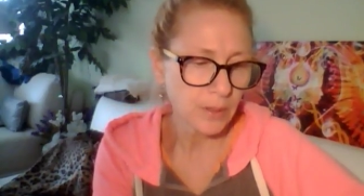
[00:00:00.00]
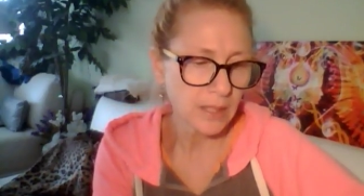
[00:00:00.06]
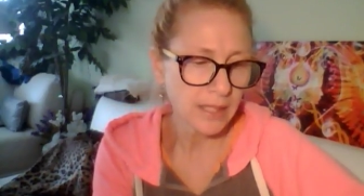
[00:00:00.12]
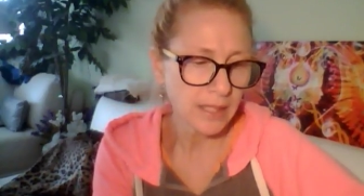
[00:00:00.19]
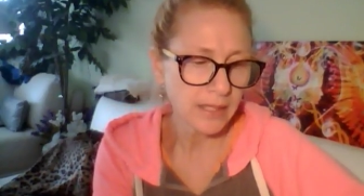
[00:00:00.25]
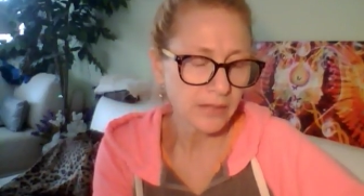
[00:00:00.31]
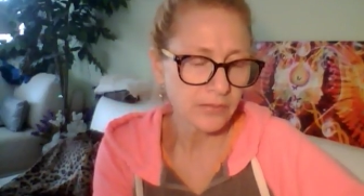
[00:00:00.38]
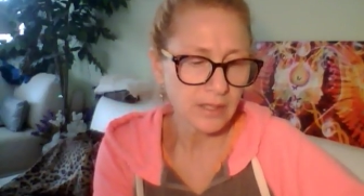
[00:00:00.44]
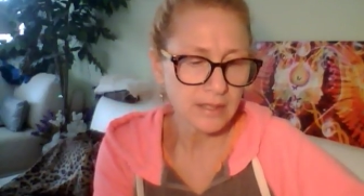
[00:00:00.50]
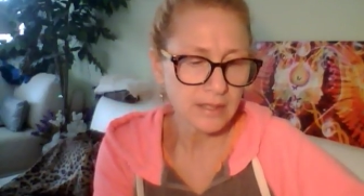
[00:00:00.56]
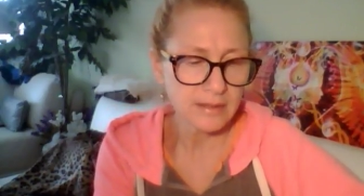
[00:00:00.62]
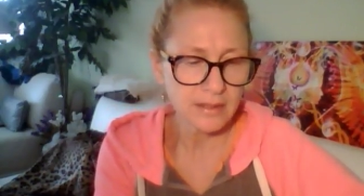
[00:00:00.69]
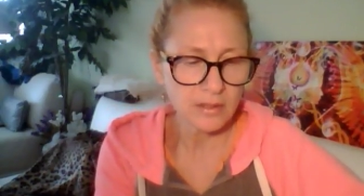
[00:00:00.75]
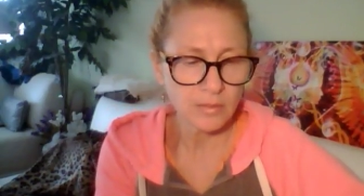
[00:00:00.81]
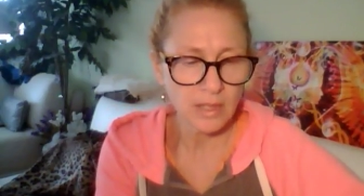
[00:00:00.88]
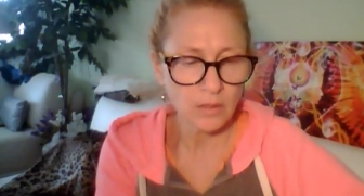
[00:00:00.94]
Okay, so like I
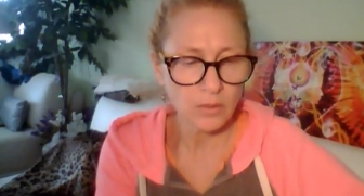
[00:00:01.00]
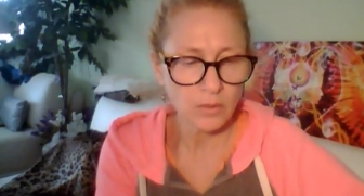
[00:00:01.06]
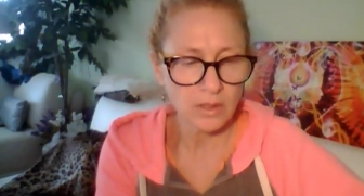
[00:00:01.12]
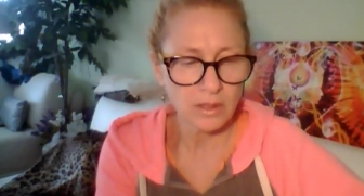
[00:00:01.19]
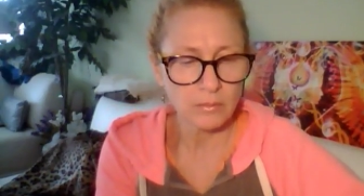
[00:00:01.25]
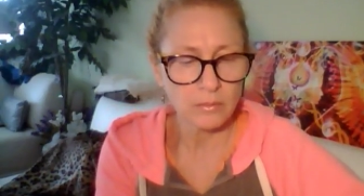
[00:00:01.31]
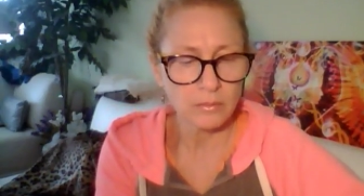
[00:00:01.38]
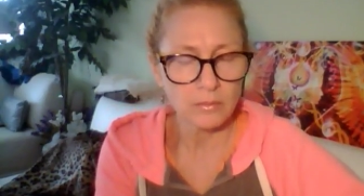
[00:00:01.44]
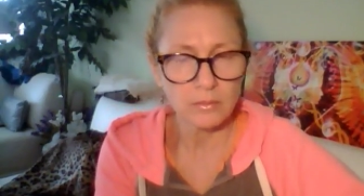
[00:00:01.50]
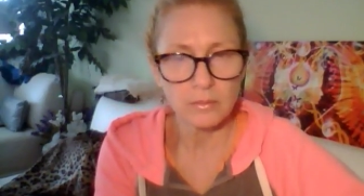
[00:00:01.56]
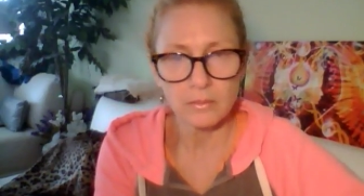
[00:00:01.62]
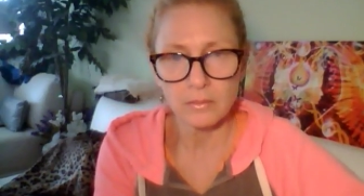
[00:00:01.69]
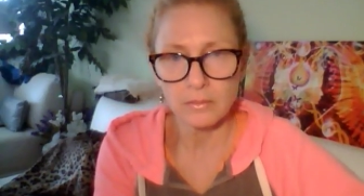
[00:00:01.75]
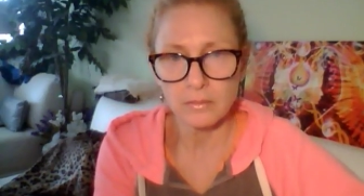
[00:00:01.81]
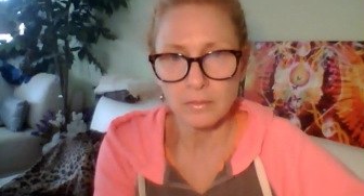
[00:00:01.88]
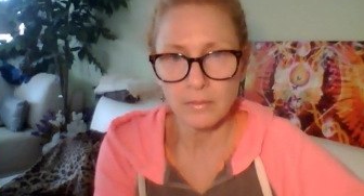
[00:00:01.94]
said, you might want to
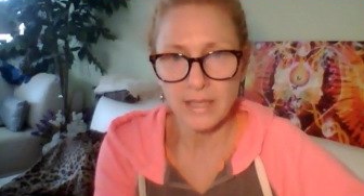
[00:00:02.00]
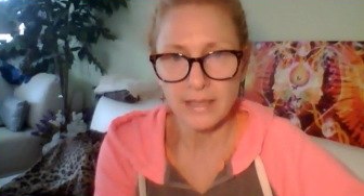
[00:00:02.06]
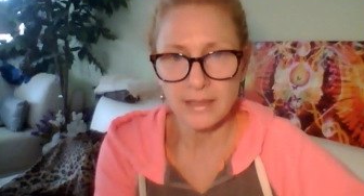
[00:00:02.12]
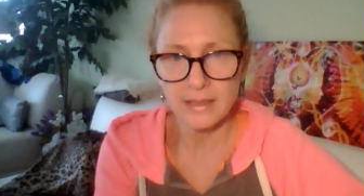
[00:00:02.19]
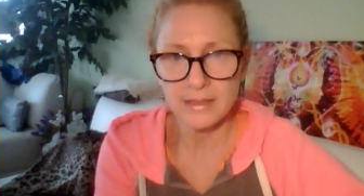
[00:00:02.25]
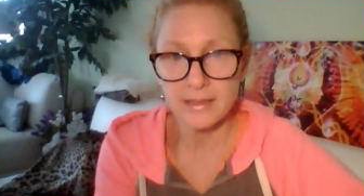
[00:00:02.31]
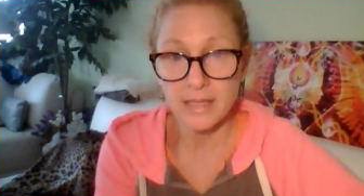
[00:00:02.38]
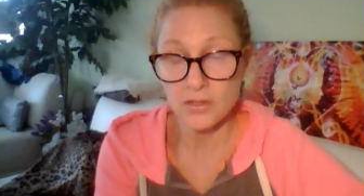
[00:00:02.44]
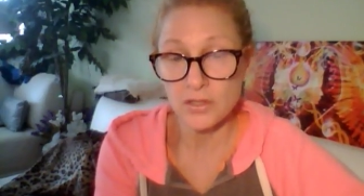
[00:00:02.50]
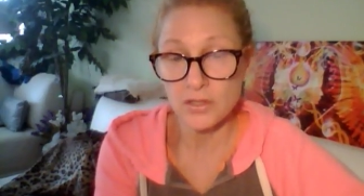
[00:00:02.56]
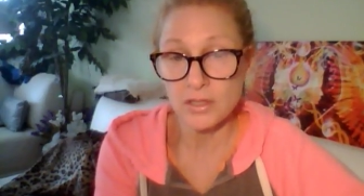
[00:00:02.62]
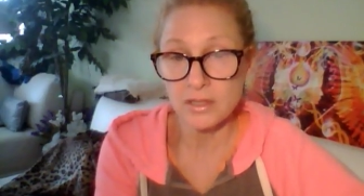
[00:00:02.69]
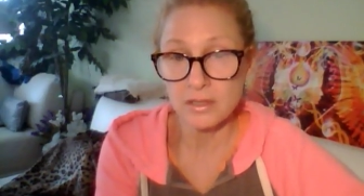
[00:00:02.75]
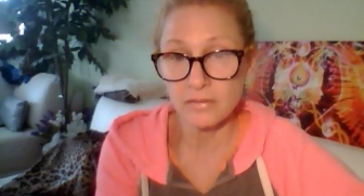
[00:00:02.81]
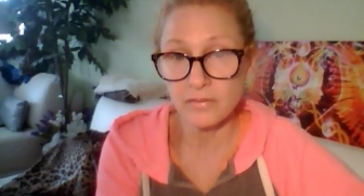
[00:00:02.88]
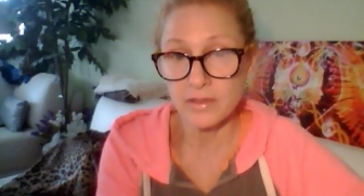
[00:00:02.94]
make an
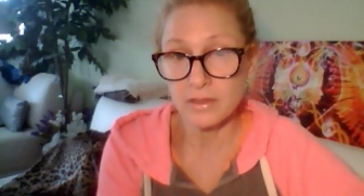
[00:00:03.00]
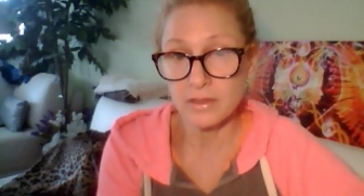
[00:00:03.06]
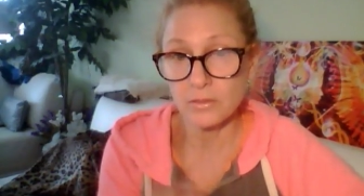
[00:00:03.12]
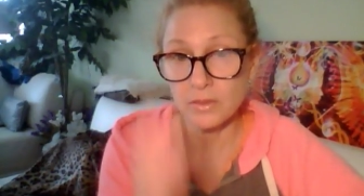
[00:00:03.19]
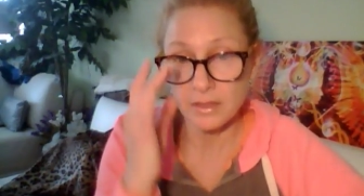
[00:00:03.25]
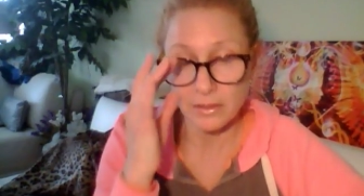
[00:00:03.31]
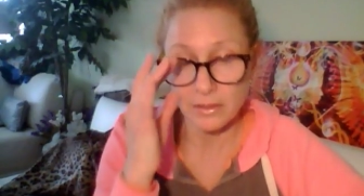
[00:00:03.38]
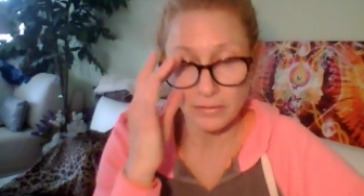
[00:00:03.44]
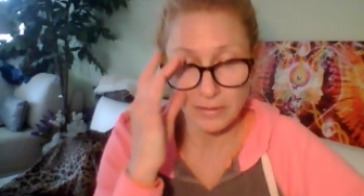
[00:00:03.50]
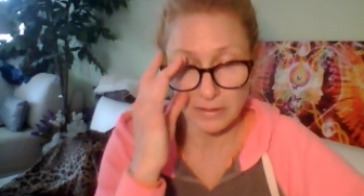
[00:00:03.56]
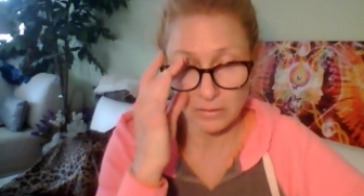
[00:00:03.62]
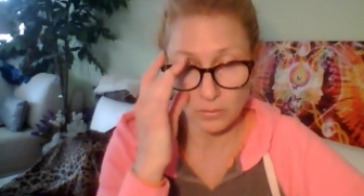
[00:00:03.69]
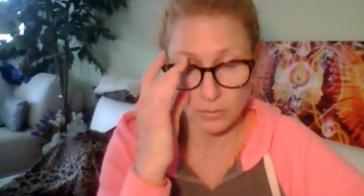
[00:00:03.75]
intention to visit with Sirius